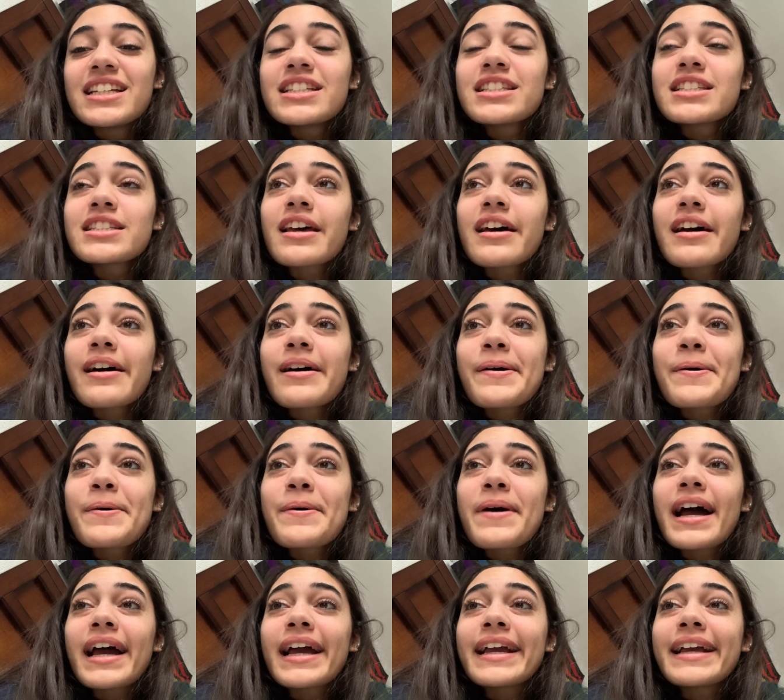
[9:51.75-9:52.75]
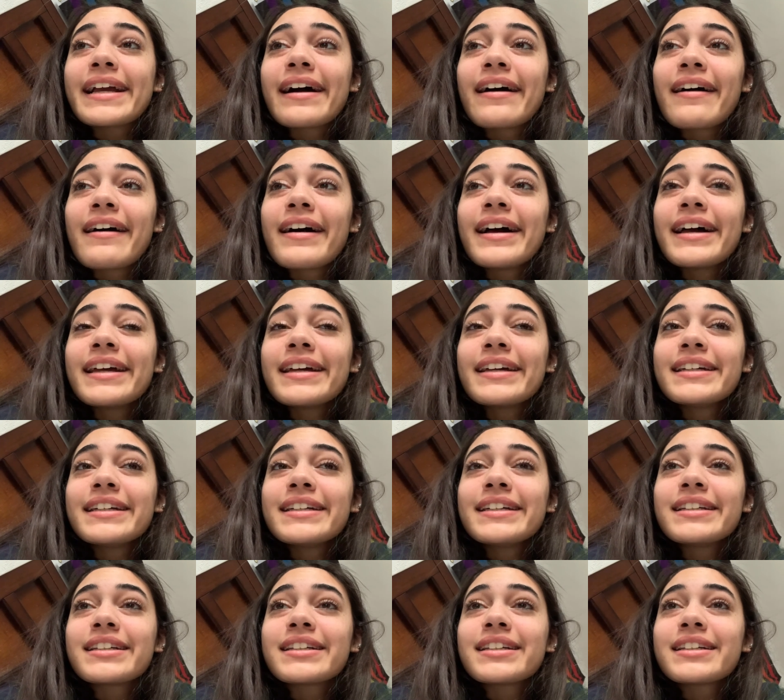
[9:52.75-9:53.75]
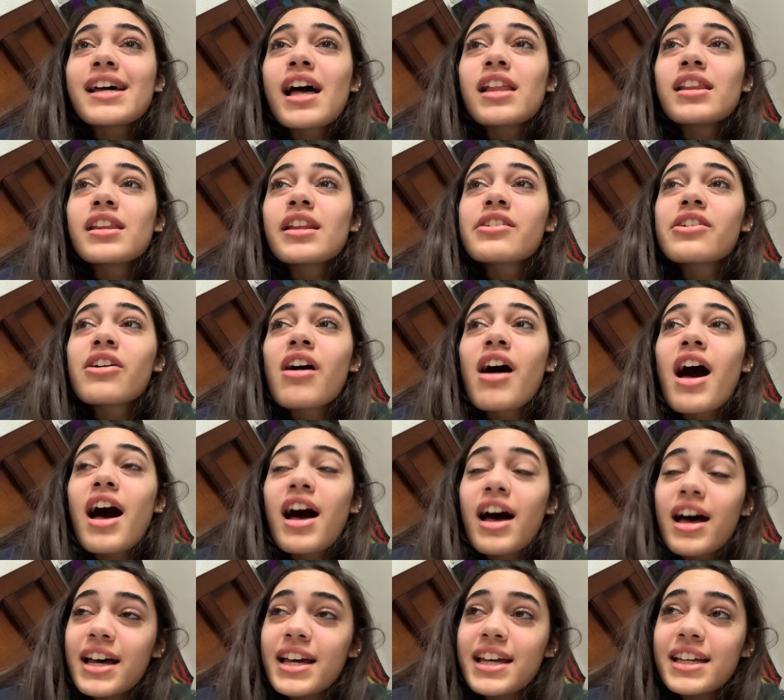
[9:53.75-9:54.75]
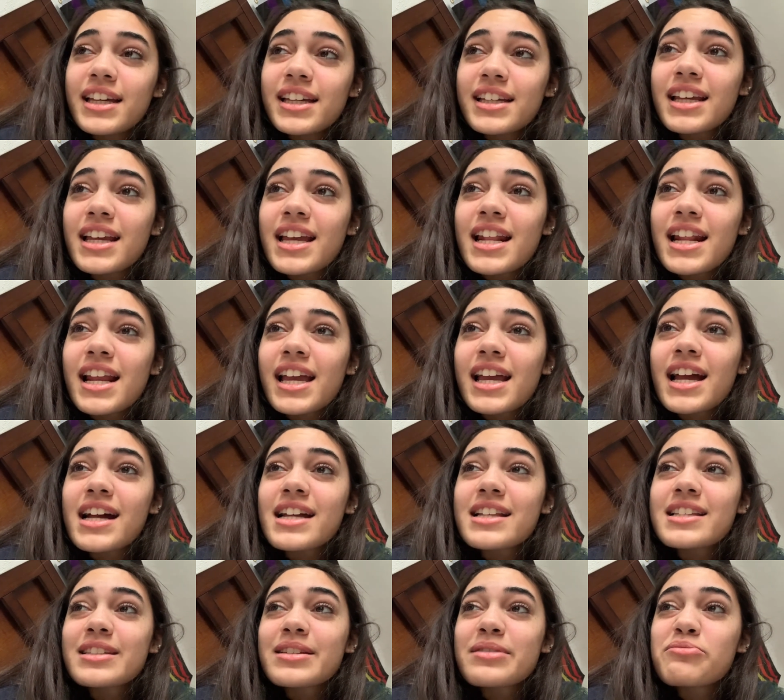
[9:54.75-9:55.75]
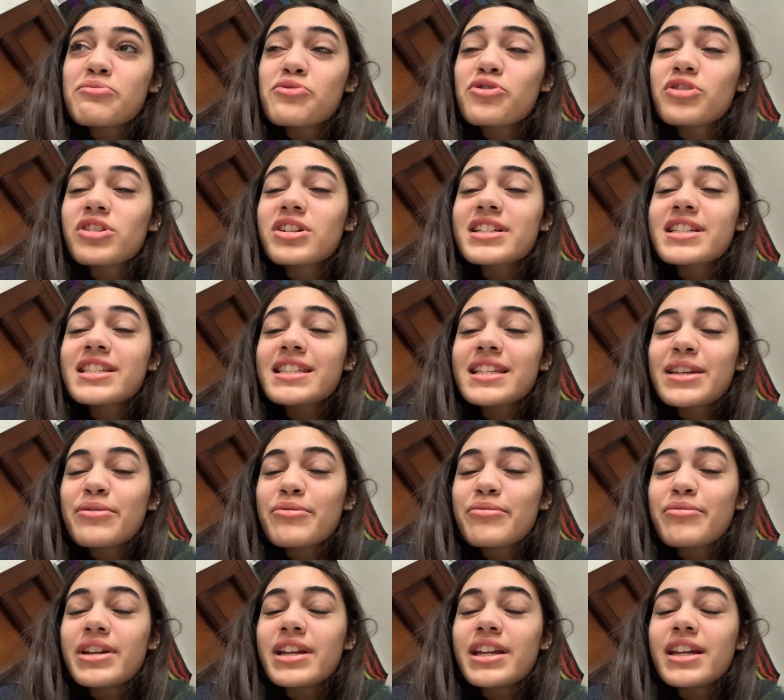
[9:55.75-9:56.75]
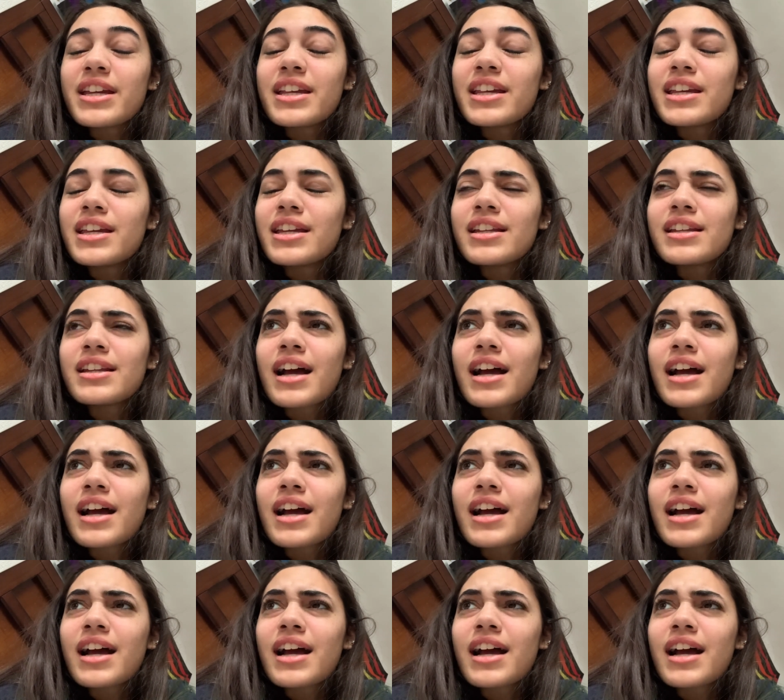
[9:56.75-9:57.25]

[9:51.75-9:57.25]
So I got a little hut and I got some more seaweed,